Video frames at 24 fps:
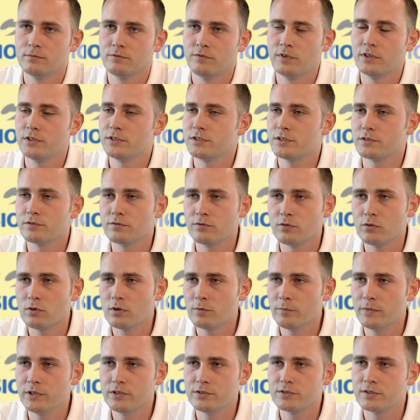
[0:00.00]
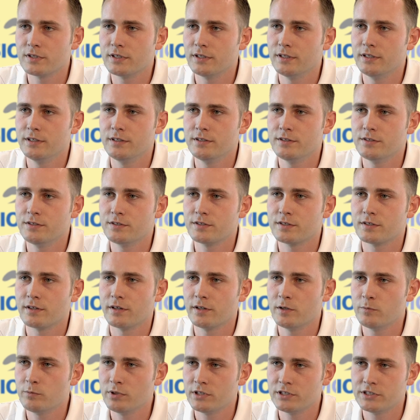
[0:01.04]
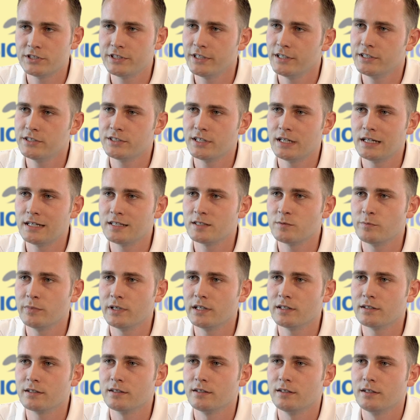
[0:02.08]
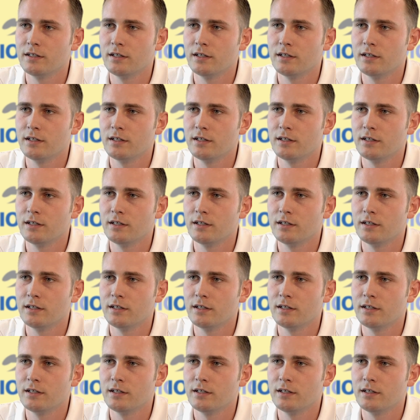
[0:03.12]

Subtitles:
first and foremost, is the depreciation aspect.